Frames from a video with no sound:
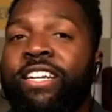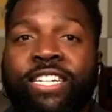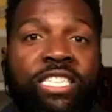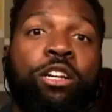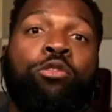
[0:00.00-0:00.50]

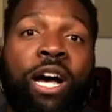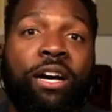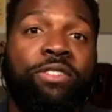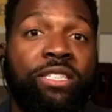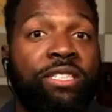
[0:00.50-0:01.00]
She
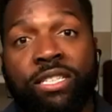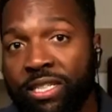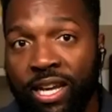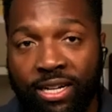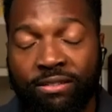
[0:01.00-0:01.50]
arrived in
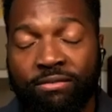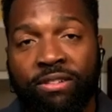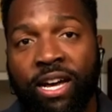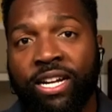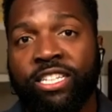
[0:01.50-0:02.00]
68,
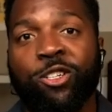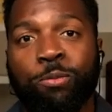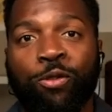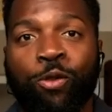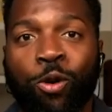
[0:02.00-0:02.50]
9 years
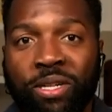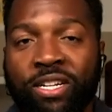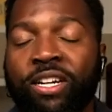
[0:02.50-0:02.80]
before me.